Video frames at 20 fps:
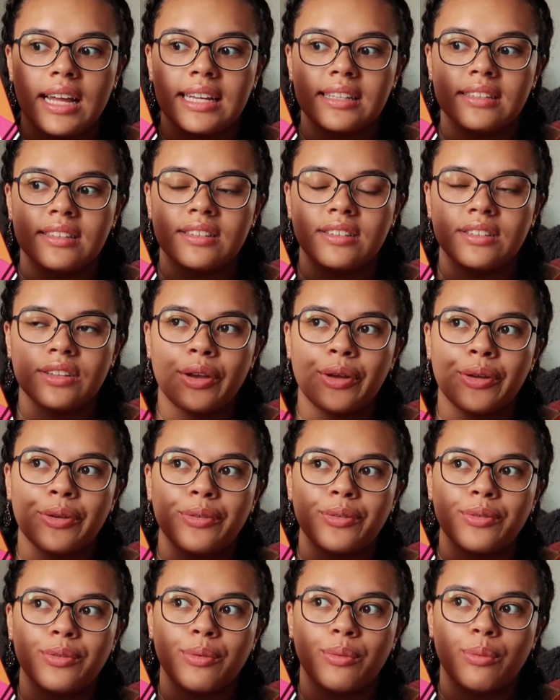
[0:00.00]
is
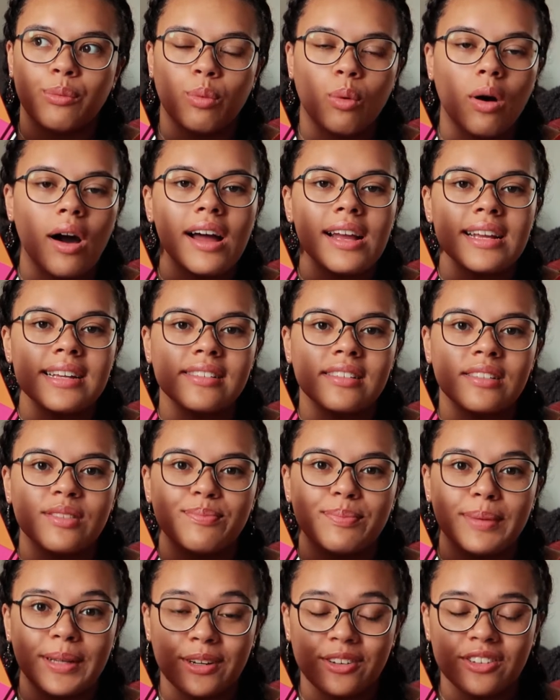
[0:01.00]
so wise
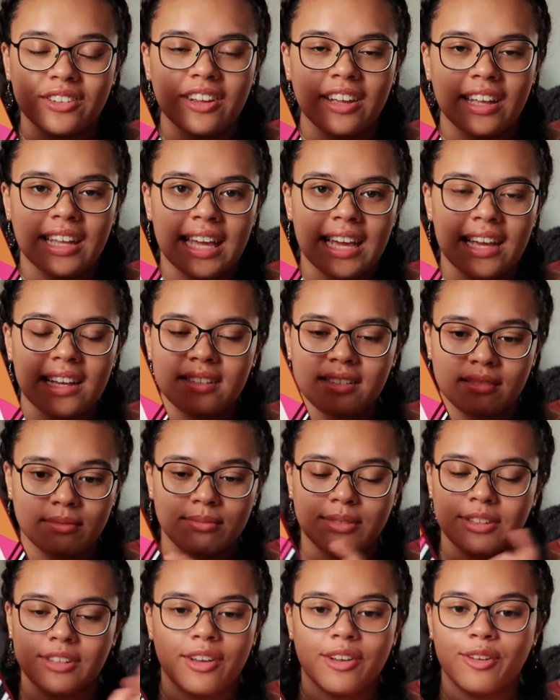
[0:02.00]
beyond her years. I'm
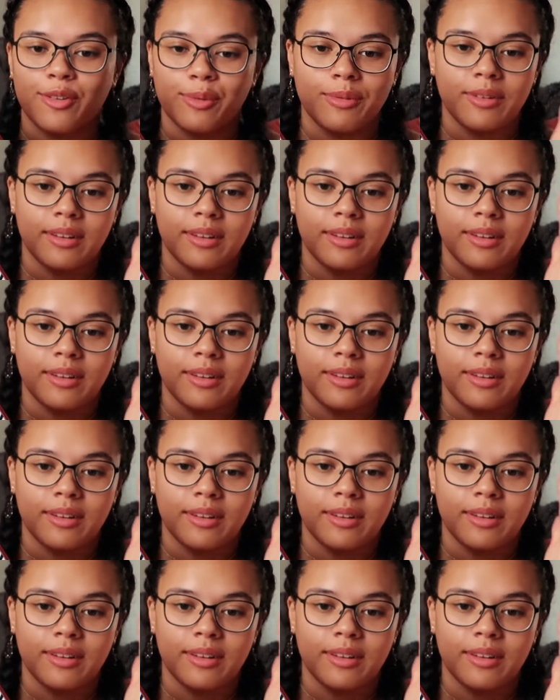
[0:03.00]
so